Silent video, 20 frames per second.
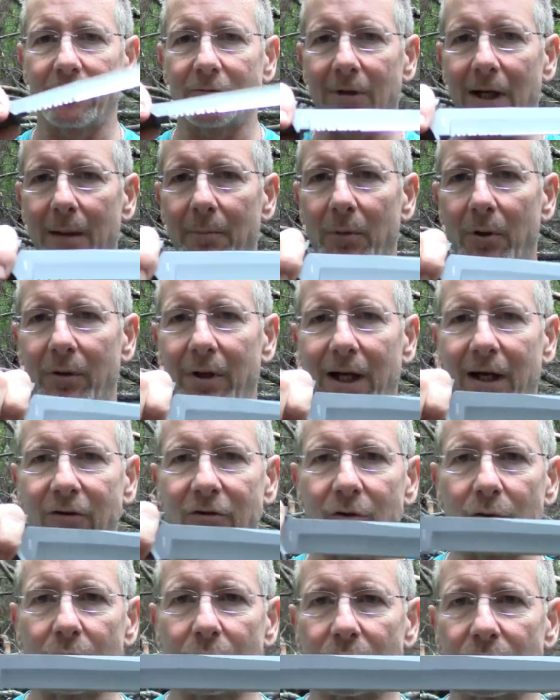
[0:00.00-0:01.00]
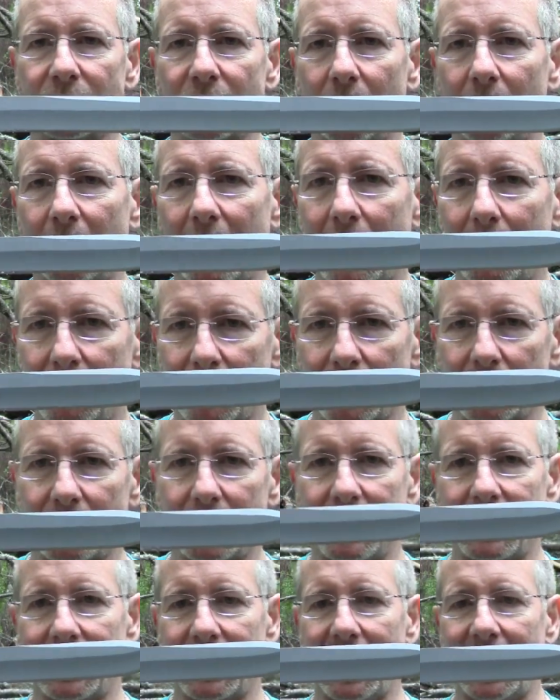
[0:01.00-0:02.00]
the Rambo knives which were so popular
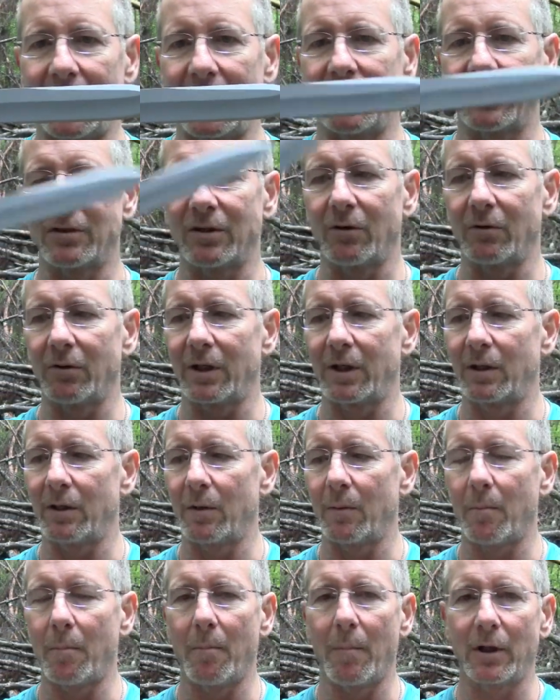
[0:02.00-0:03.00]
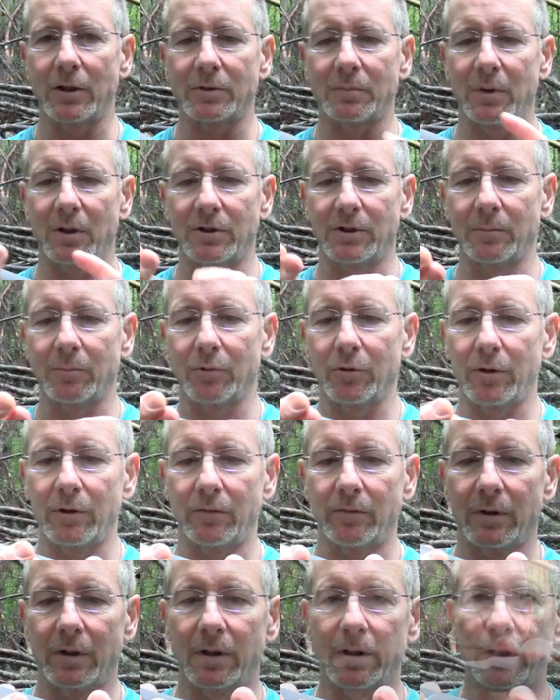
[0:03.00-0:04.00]
in the eighties, only much, much
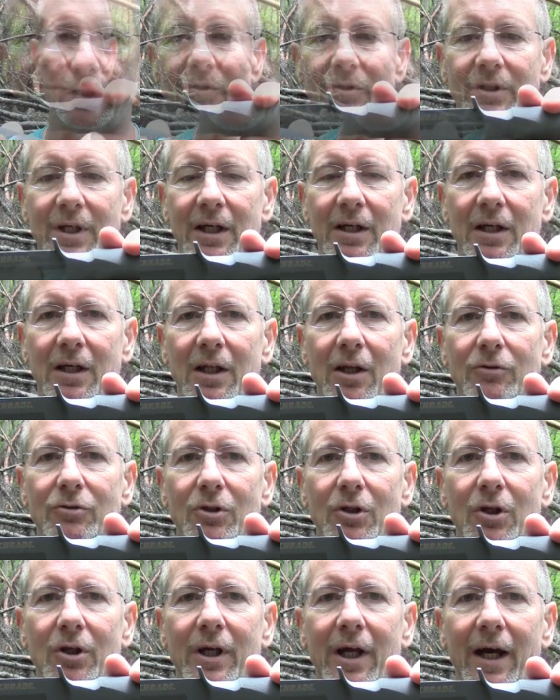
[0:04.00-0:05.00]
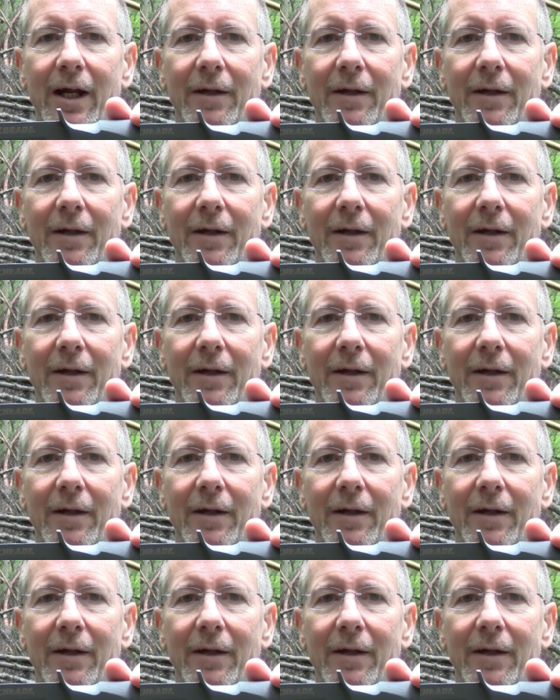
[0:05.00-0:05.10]
improved. Let's take a closer look